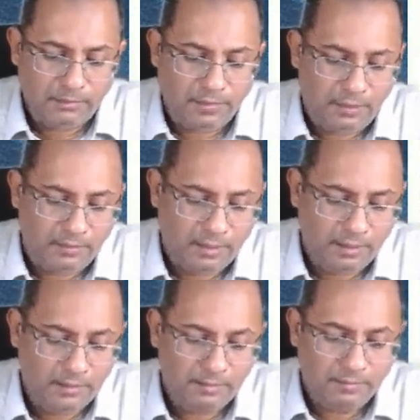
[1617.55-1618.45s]

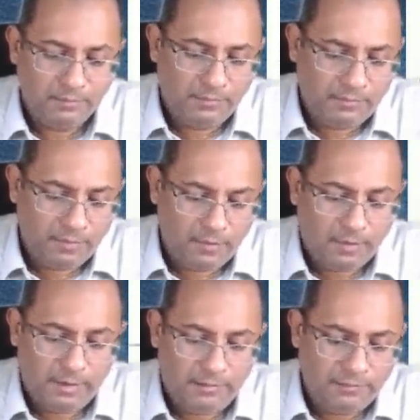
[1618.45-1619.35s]
treatment,
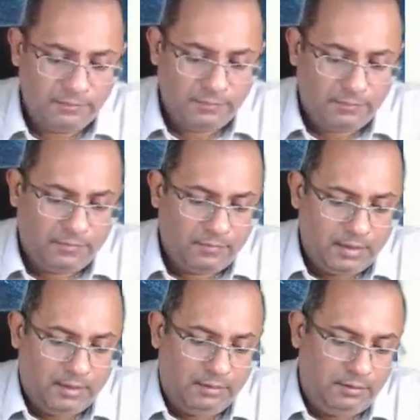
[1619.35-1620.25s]
okay,
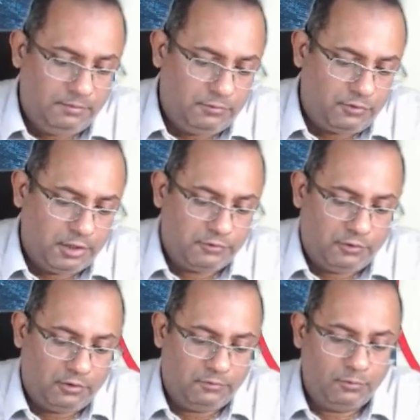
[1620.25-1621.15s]
and
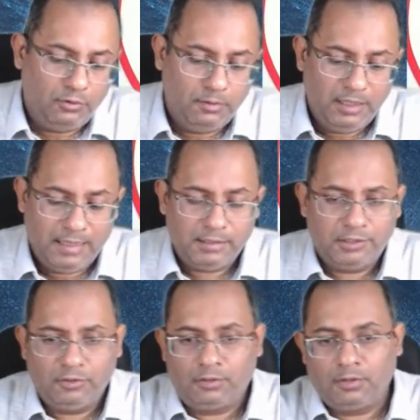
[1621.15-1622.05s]
transfer of movable
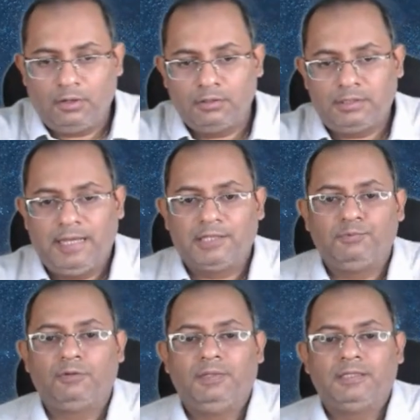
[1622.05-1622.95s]
assets. So across tax
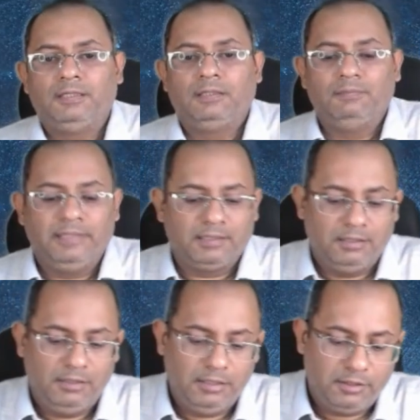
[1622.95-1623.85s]
book plus income tax
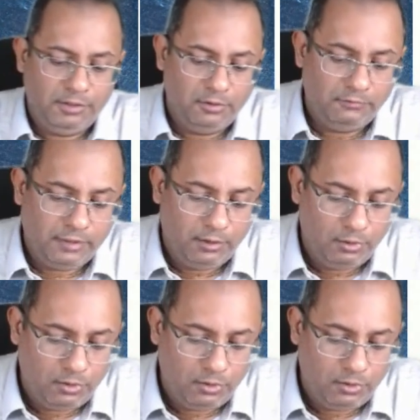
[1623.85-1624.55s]
and GST, you will find